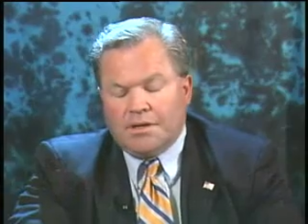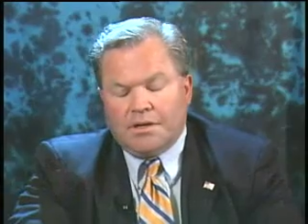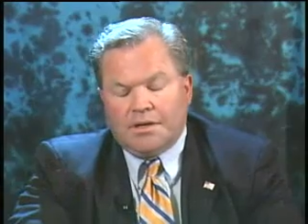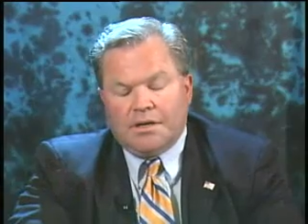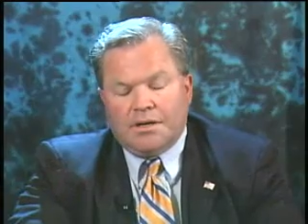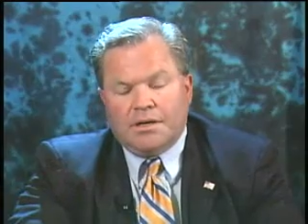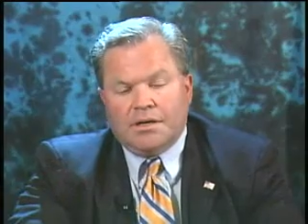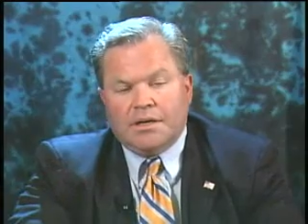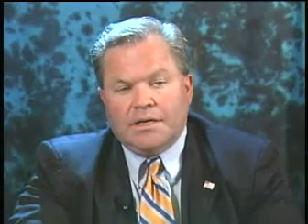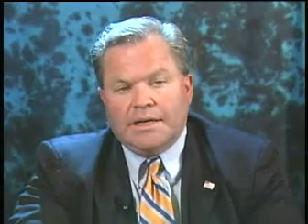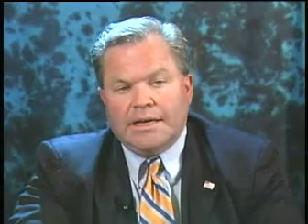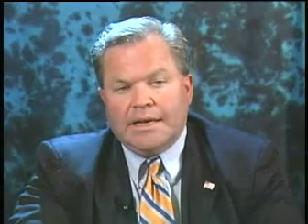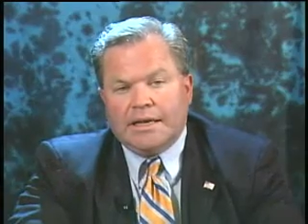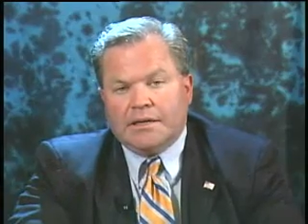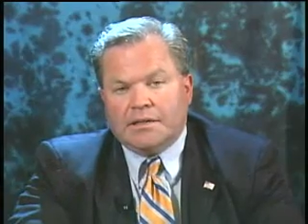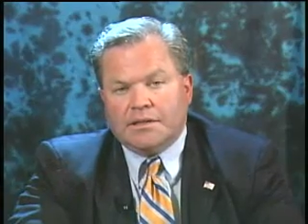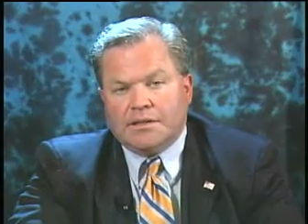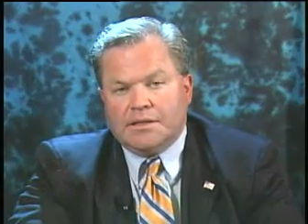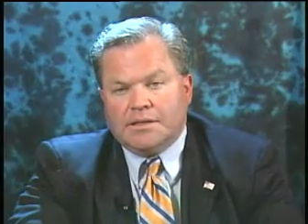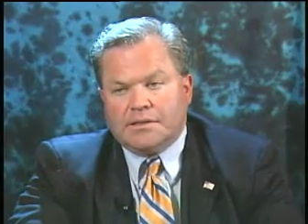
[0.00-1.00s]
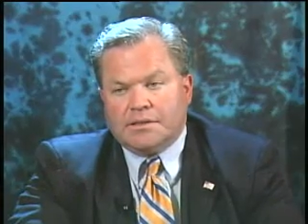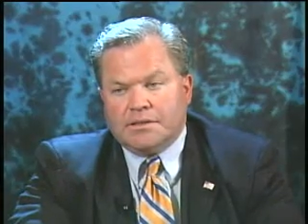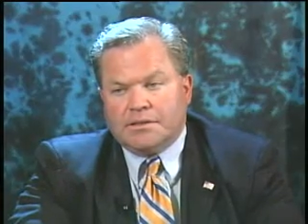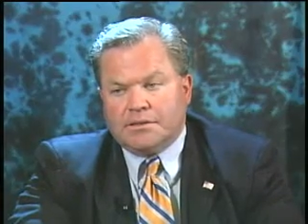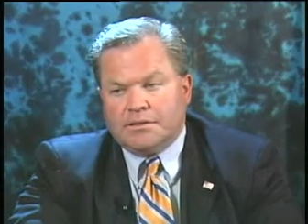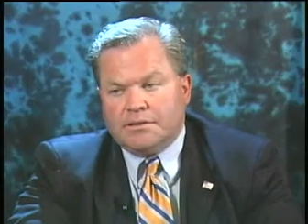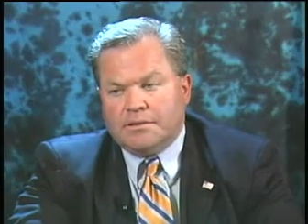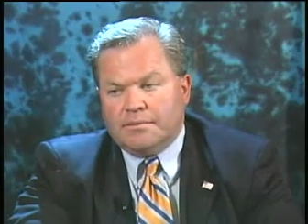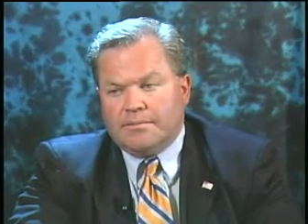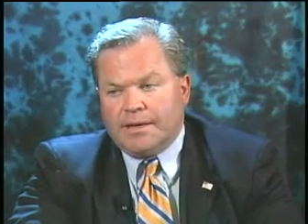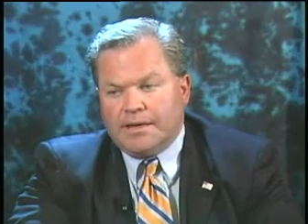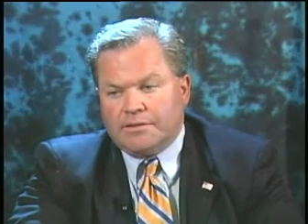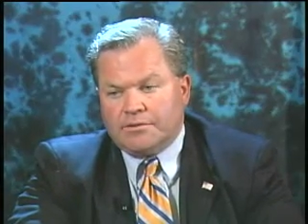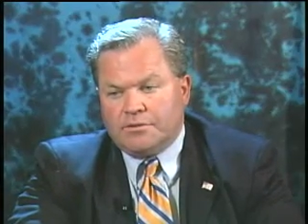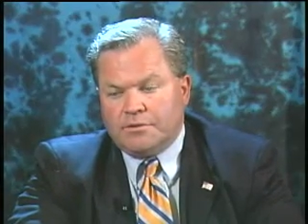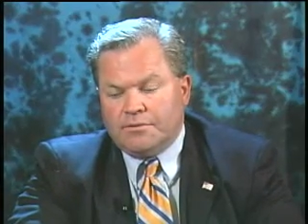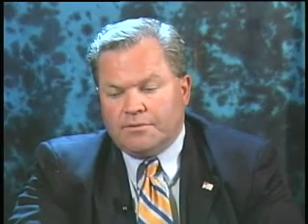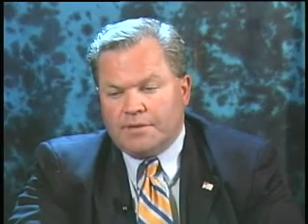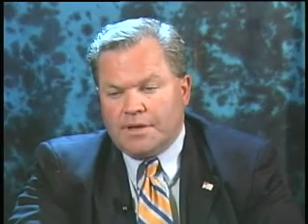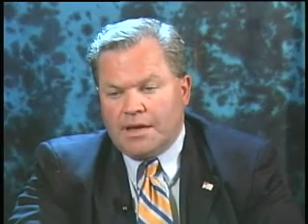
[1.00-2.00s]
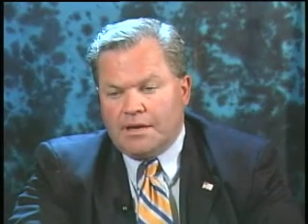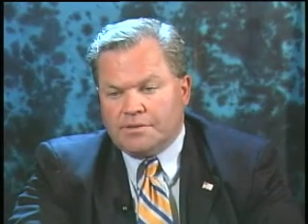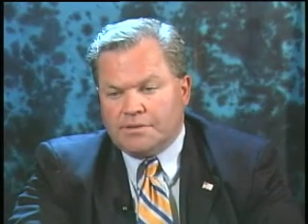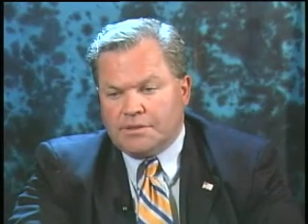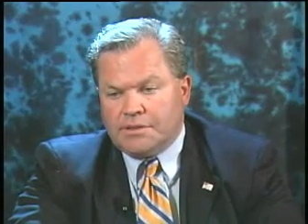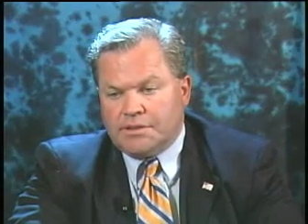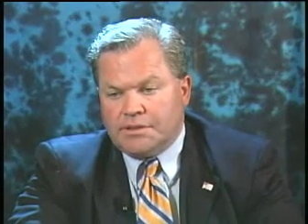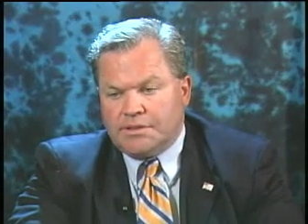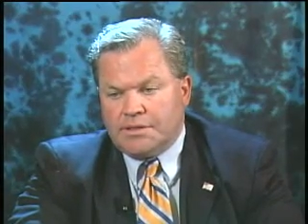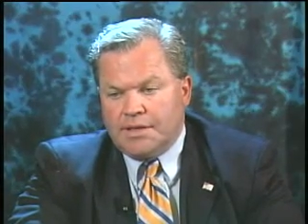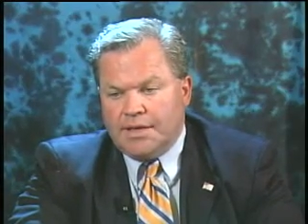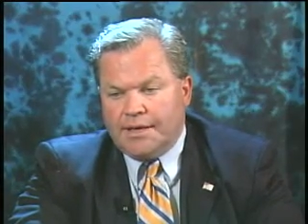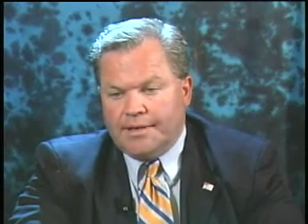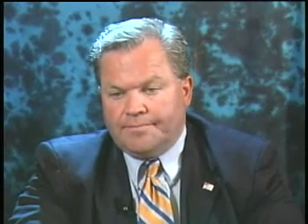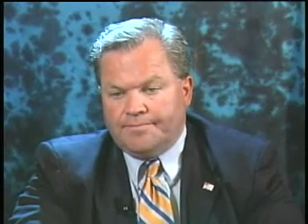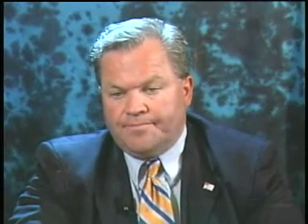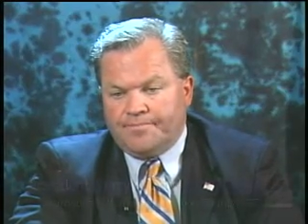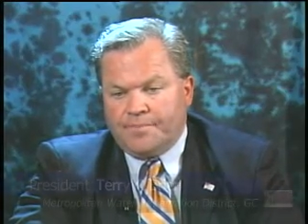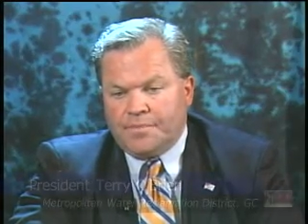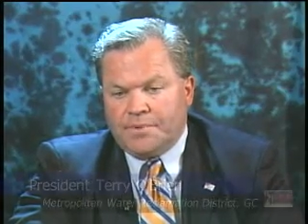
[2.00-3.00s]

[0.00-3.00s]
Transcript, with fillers: Uh, he had a lease until about 2010.